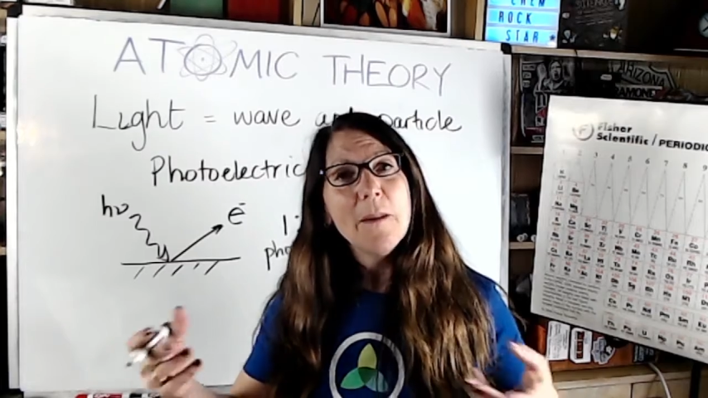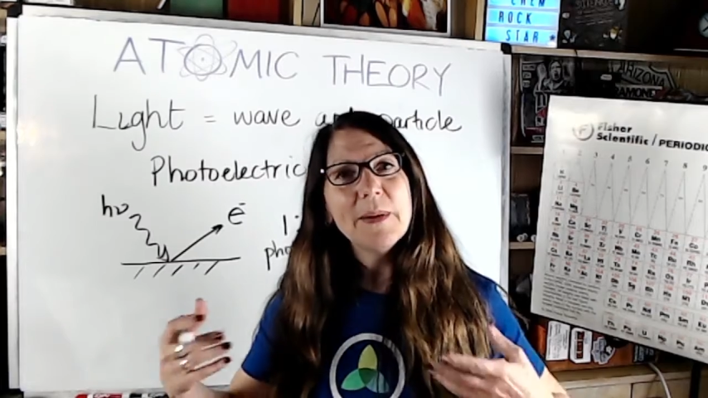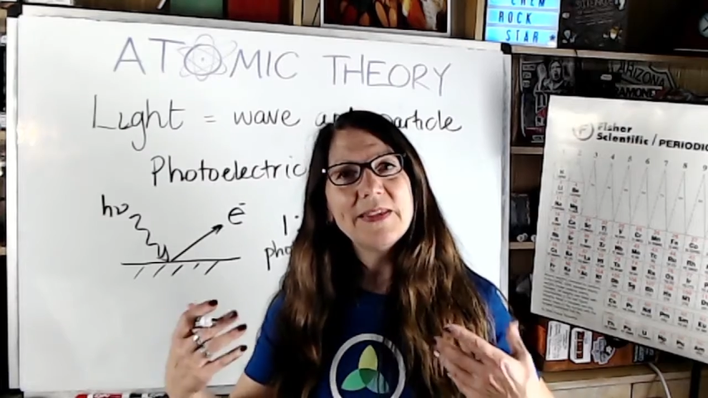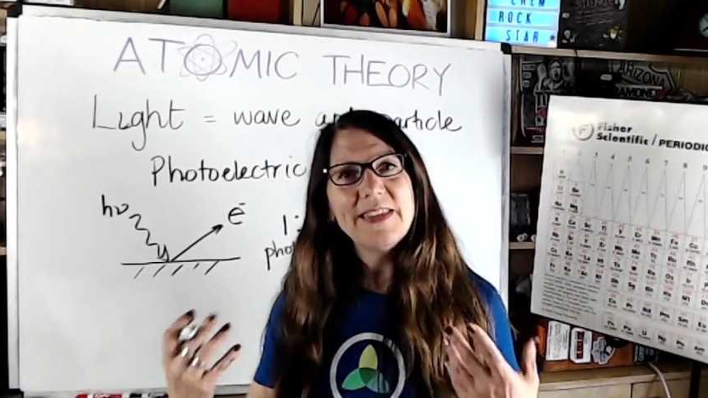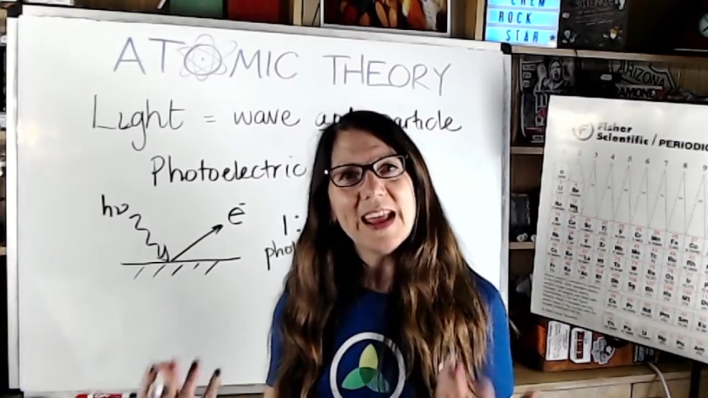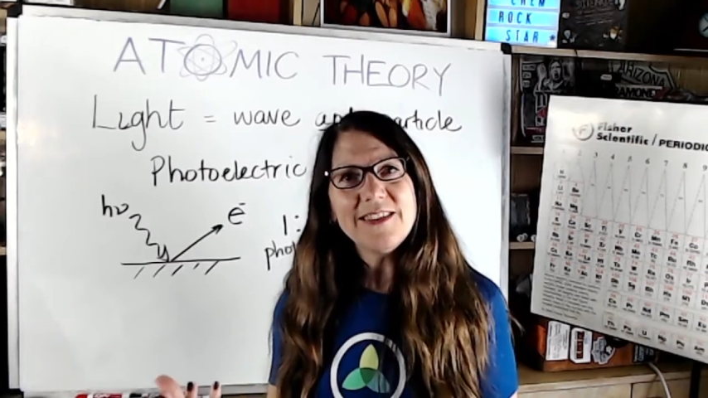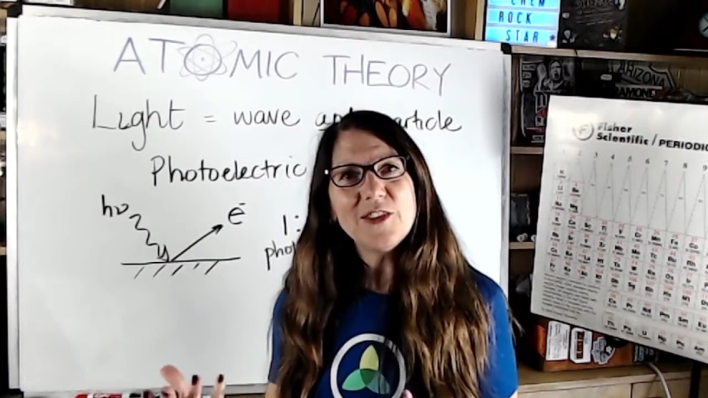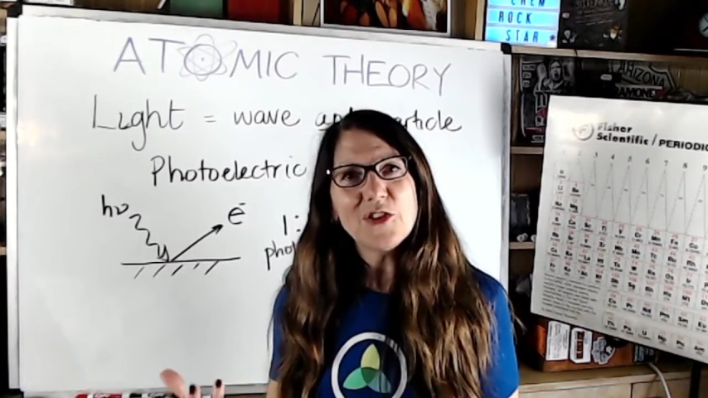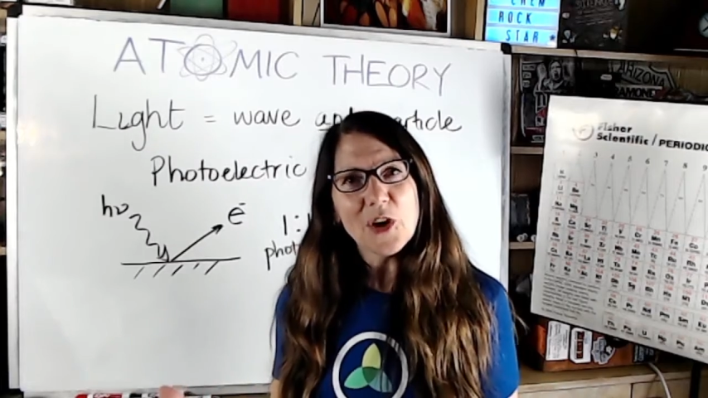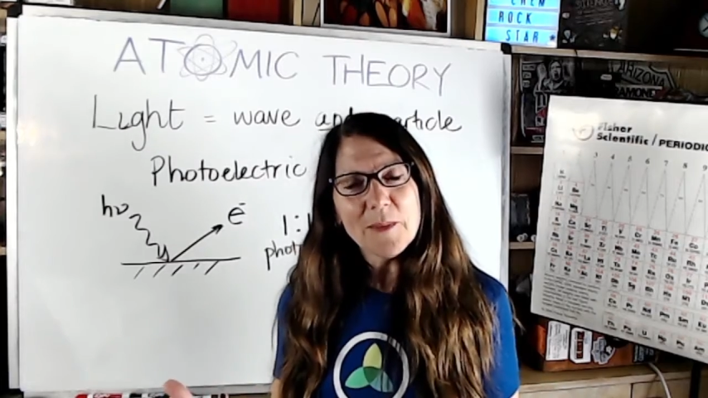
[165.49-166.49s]
But they
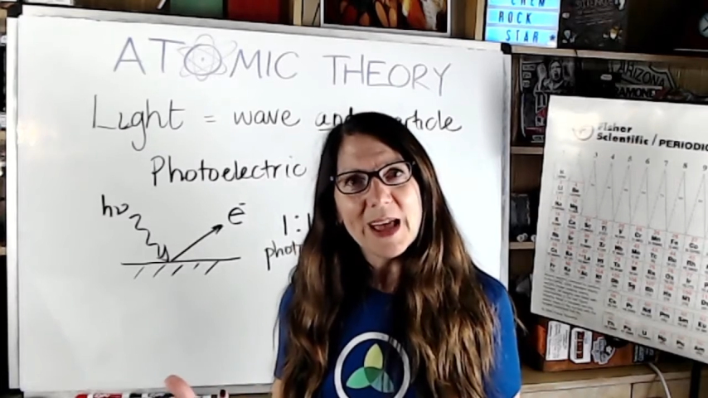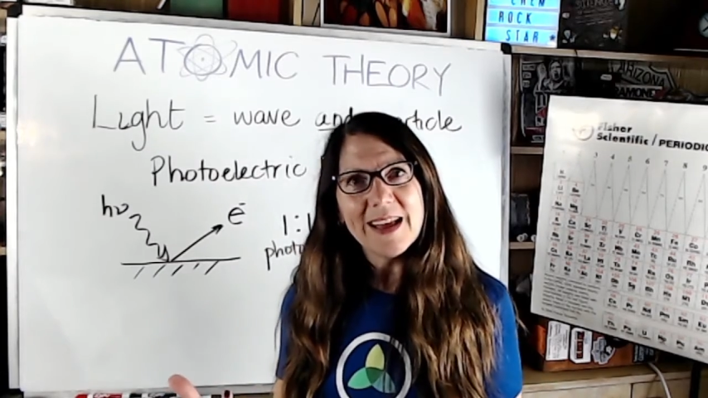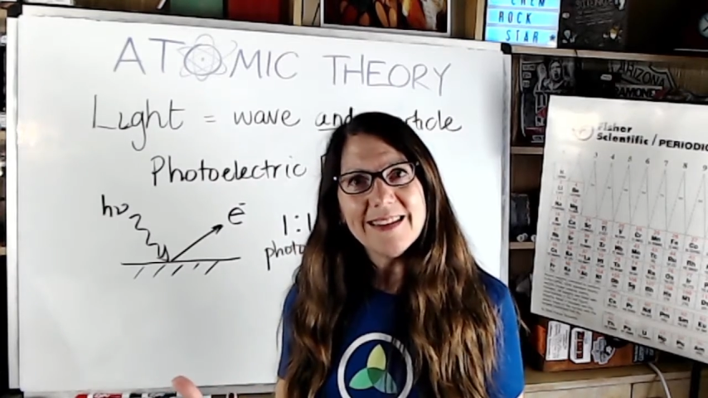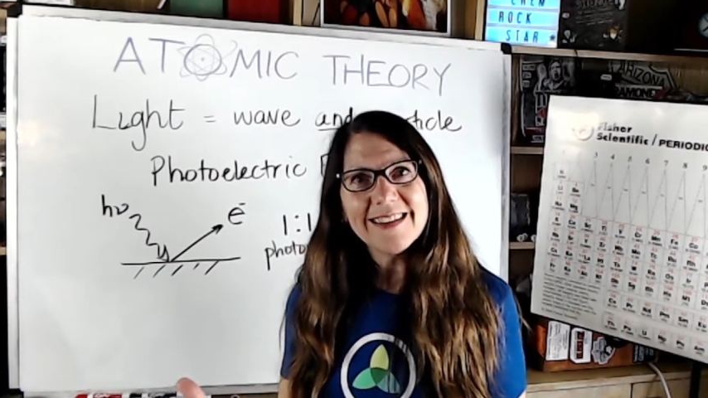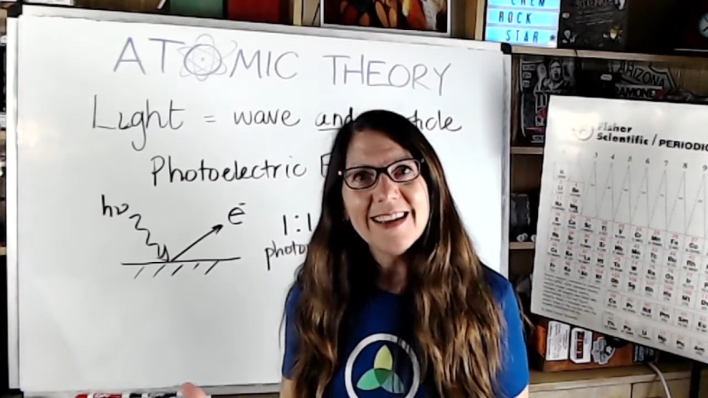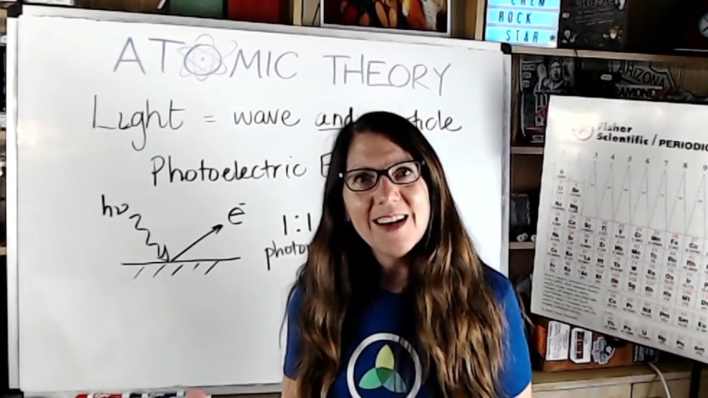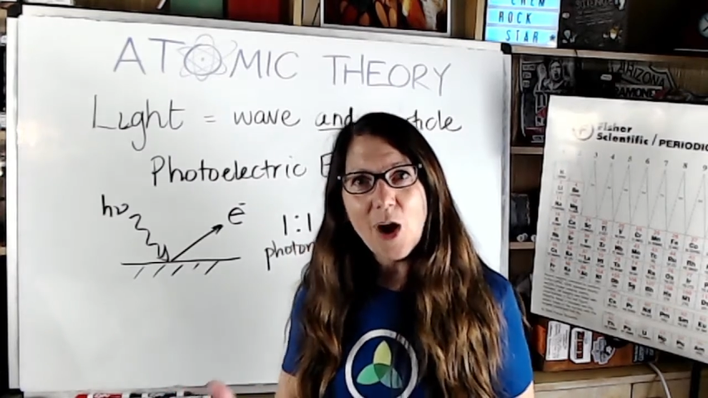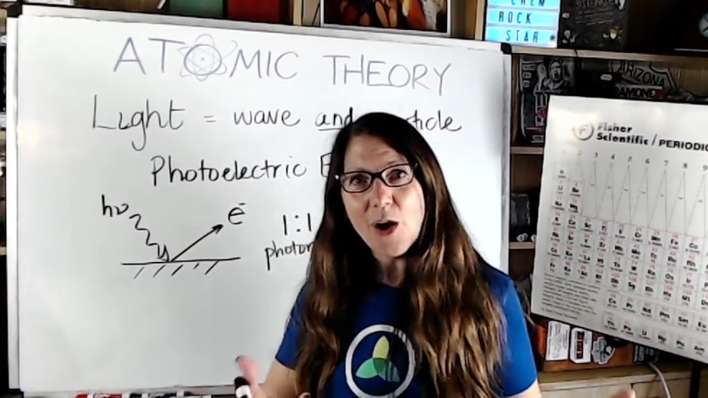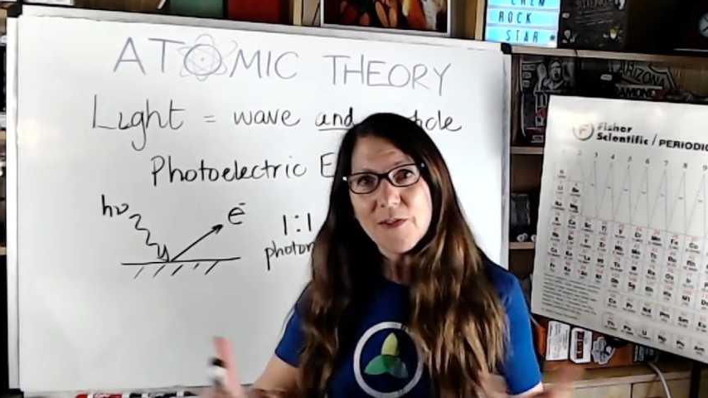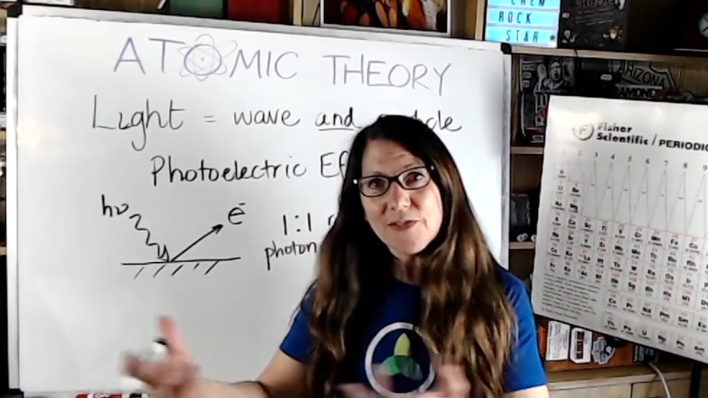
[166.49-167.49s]
determined,
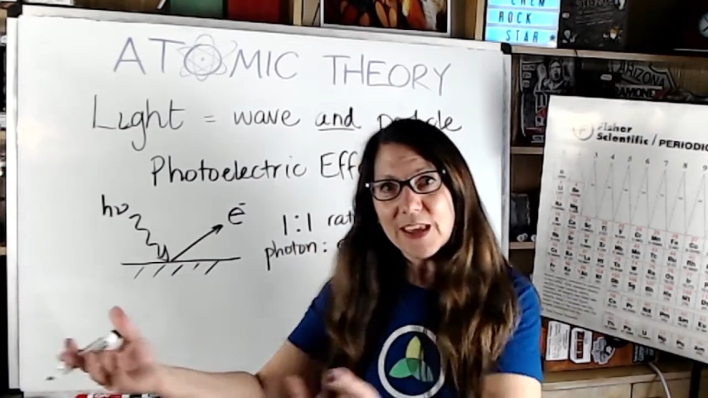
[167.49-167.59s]
all